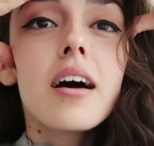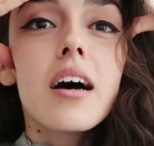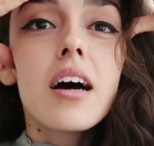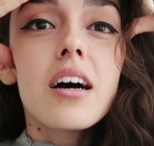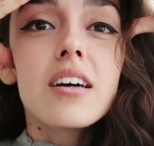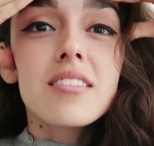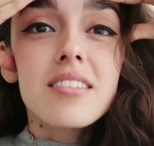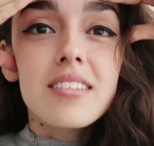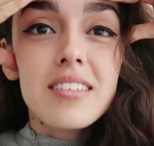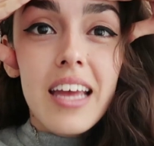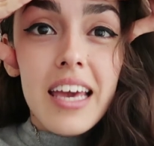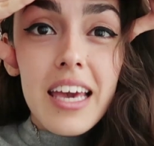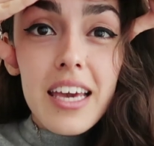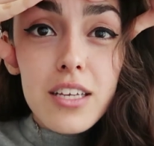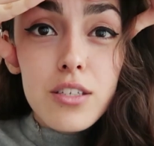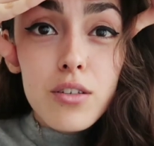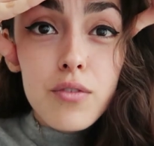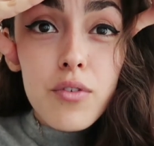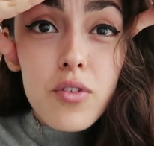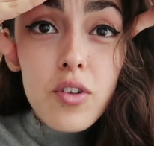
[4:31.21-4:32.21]
a
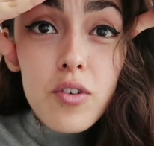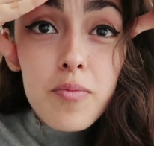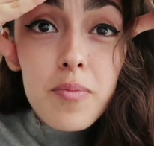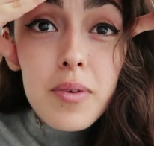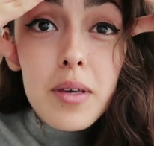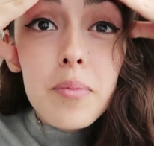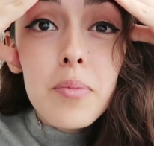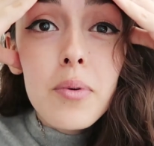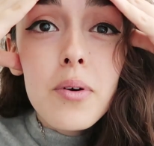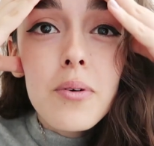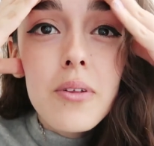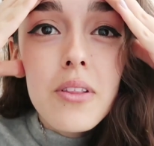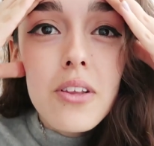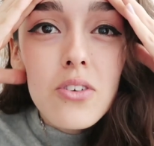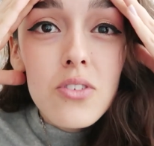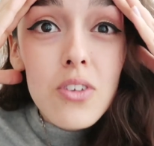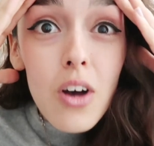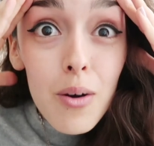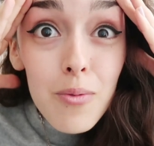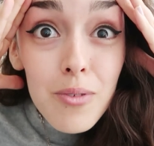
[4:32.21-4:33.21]
stage full of people, and
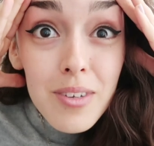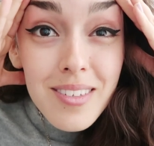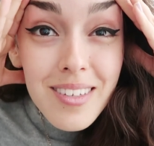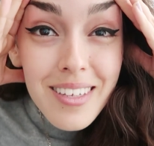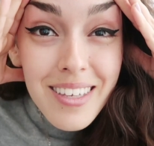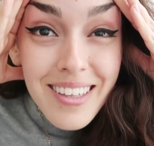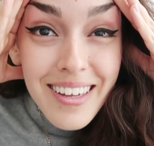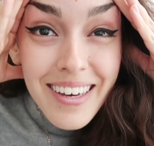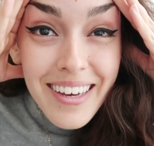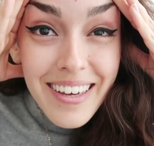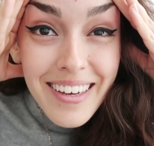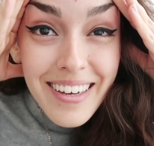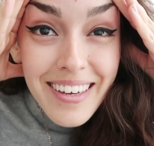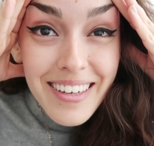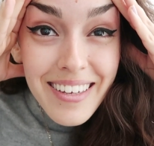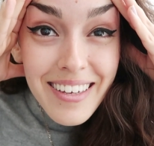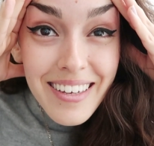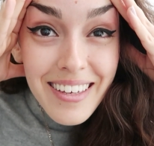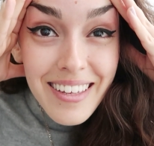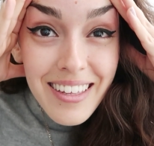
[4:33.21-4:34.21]
there's obviously like
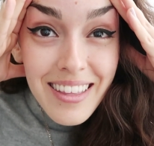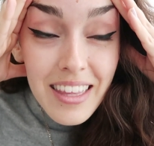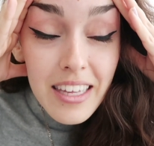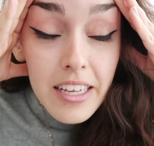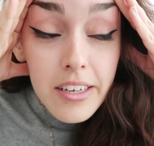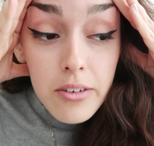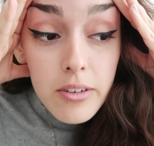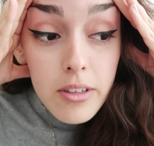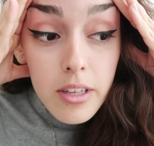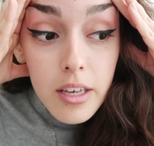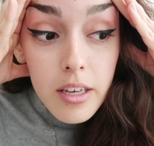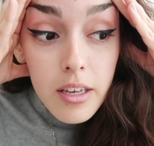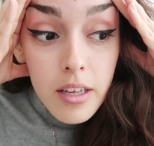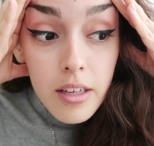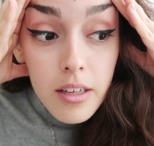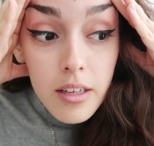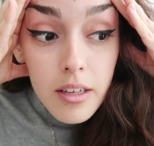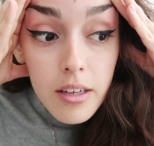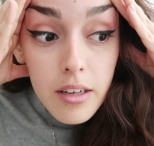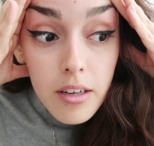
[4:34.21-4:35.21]

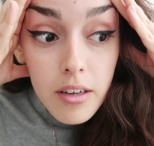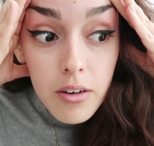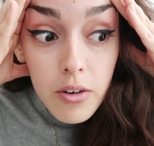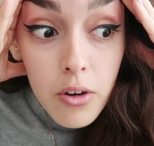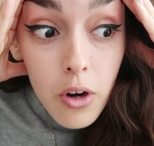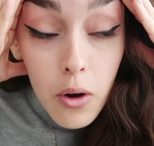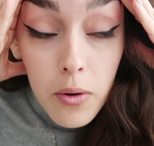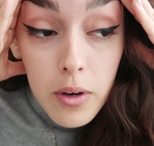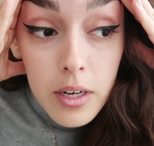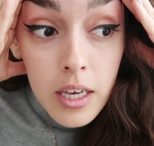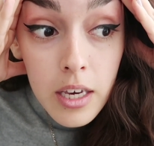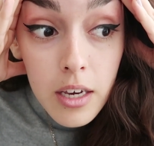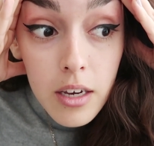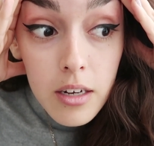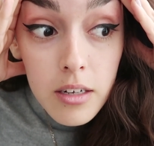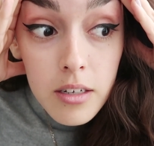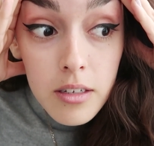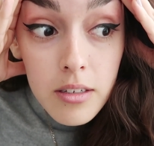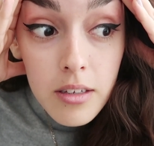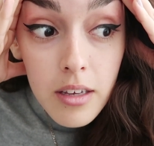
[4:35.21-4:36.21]
literally no one
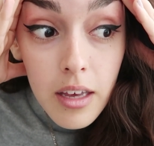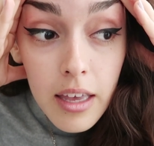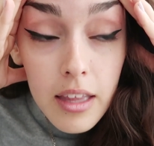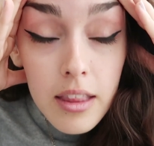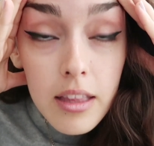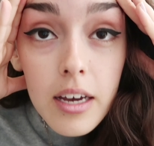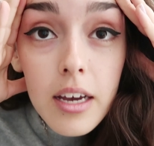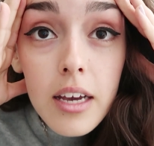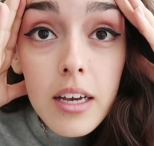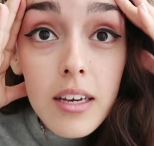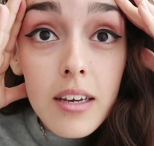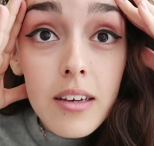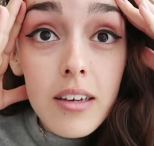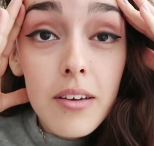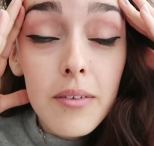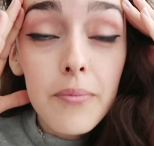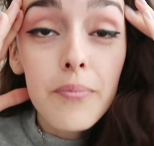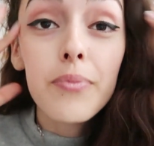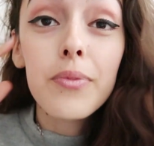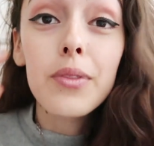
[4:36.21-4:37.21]
here, and like
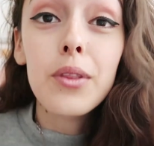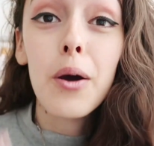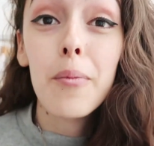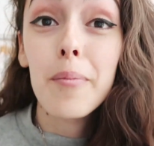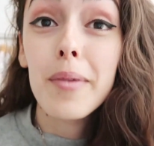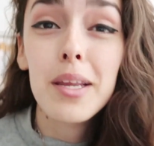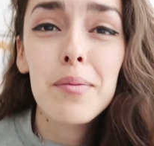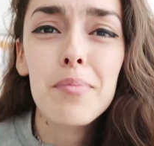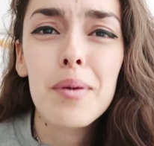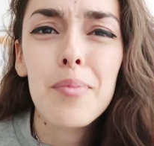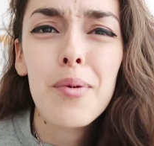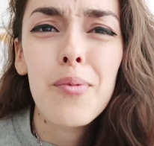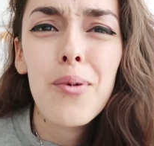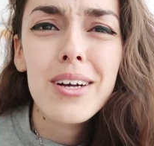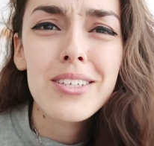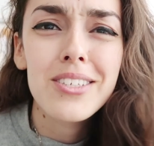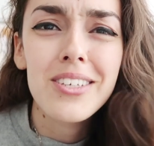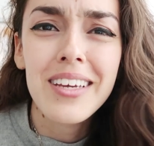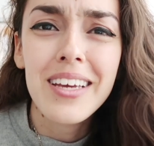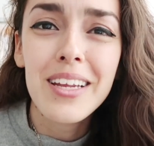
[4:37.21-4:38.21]
not many people
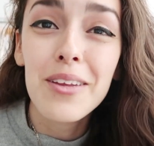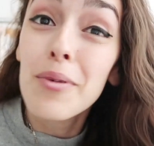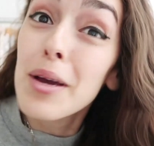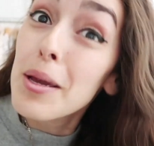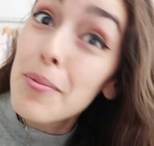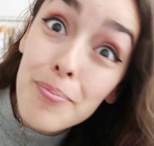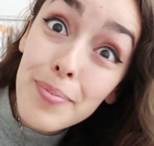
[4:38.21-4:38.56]
watching anyway.